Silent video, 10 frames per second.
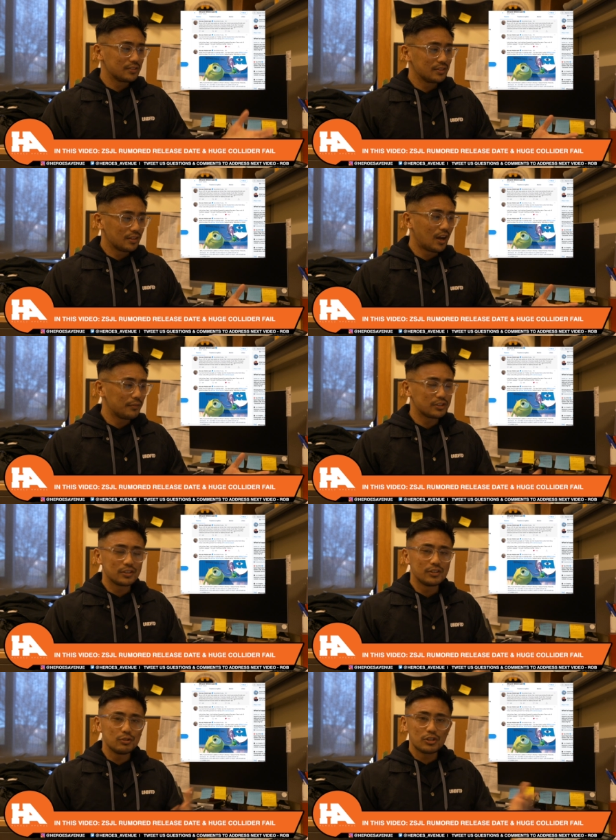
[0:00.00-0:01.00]
um,
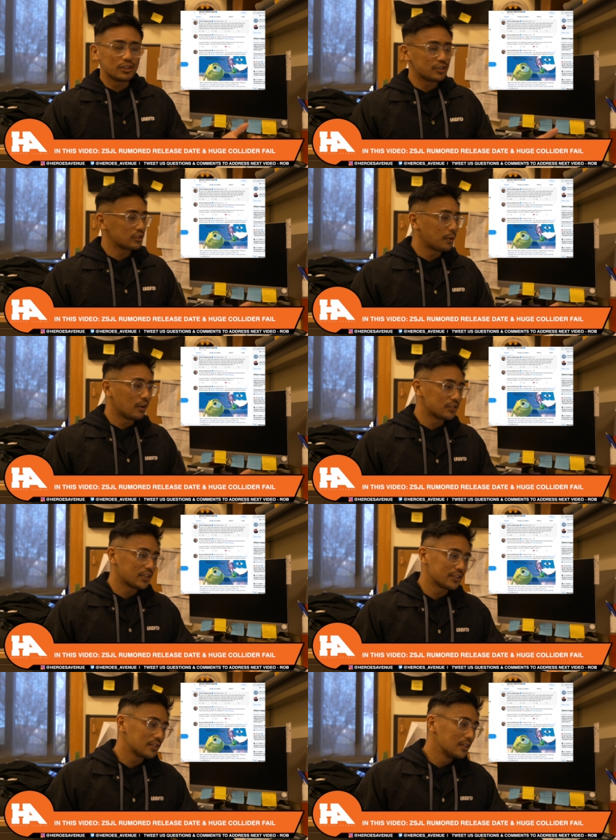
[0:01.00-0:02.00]
obviously you should have just
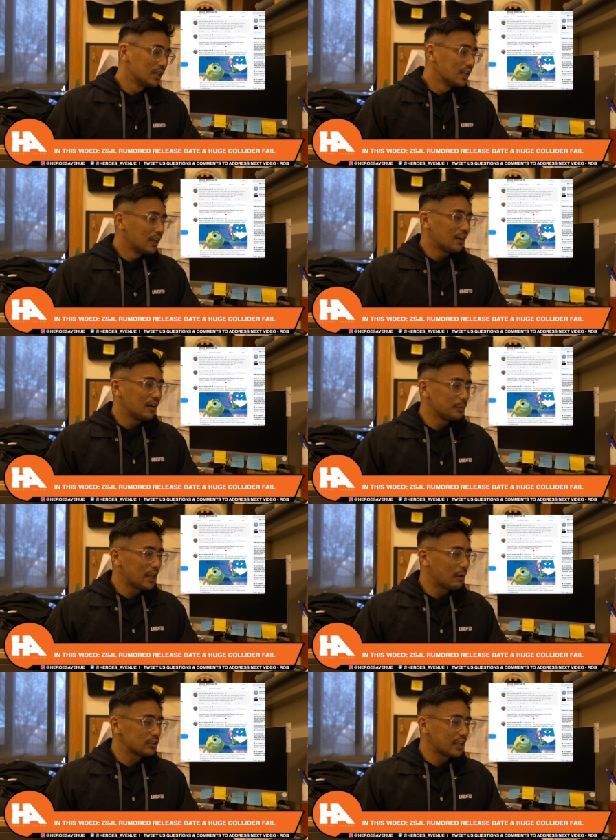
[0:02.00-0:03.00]
apologized. Um, but
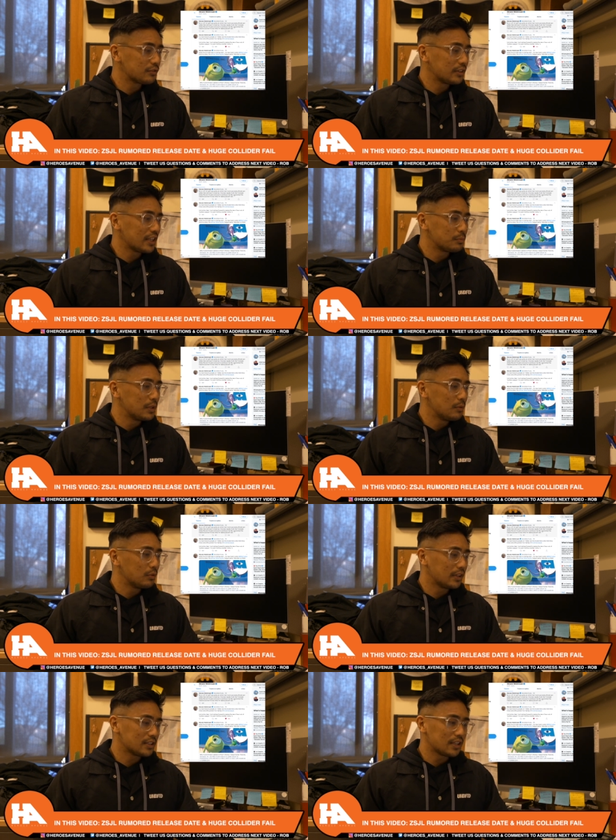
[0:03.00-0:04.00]
that was that's that's me.
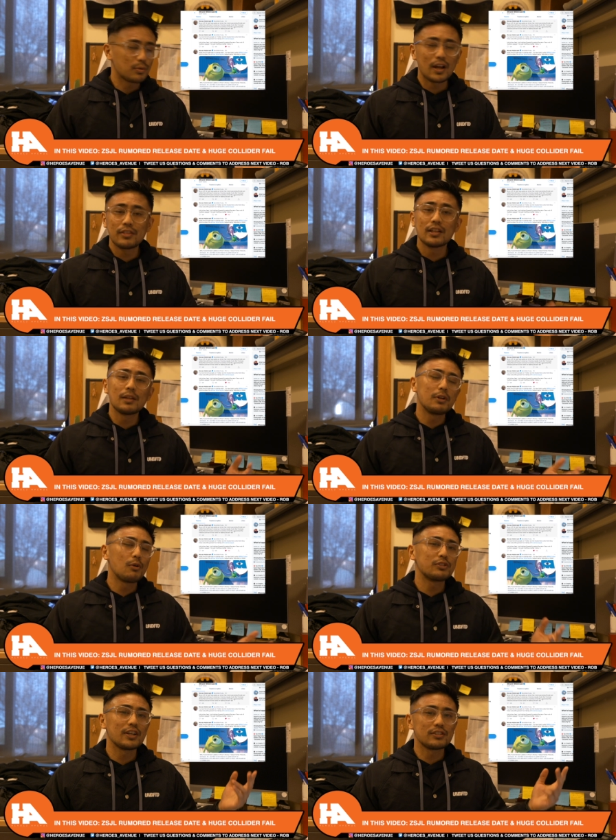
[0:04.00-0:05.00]
That's that's what I think. Let me know
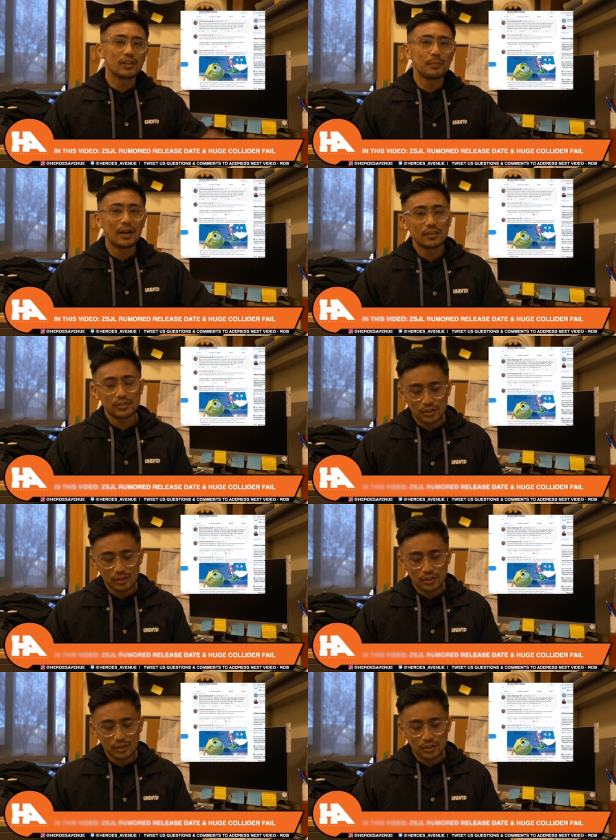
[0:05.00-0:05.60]
what you guys think about this